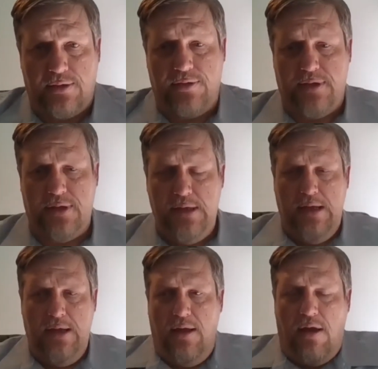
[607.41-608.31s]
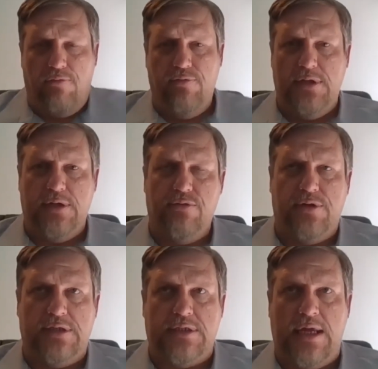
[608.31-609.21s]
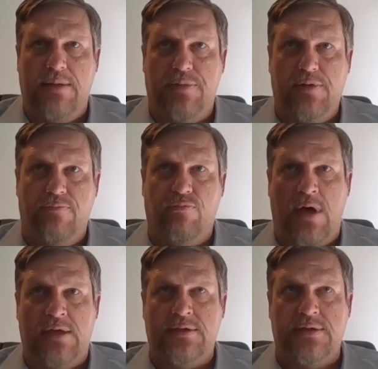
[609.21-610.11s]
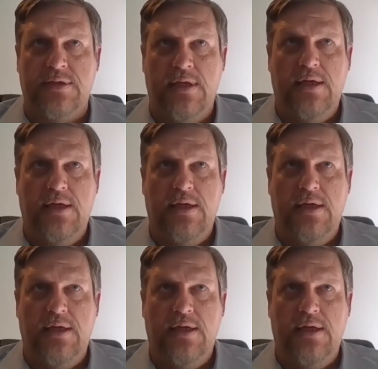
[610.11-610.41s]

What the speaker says: And I think a really good example of once